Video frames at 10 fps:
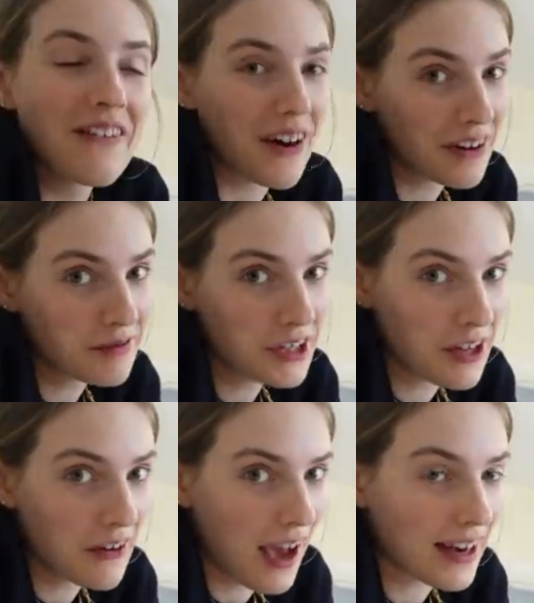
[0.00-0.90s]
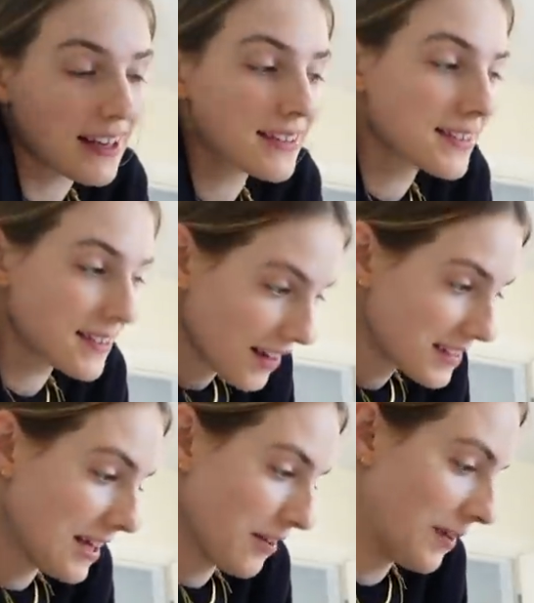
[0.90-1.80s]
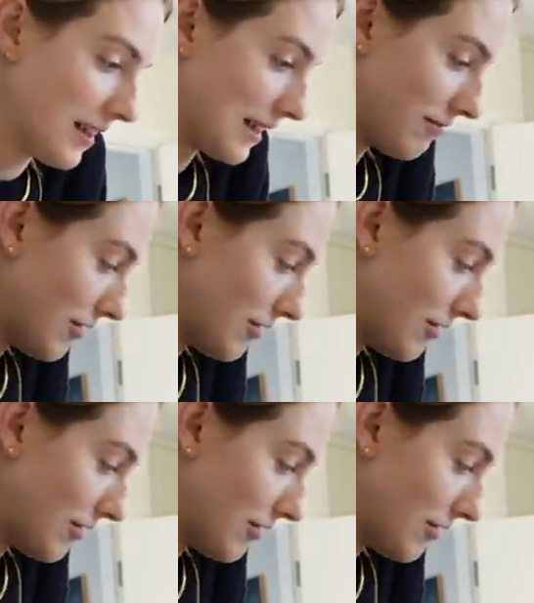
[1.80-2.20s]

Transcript: Welcome to an exciting weekly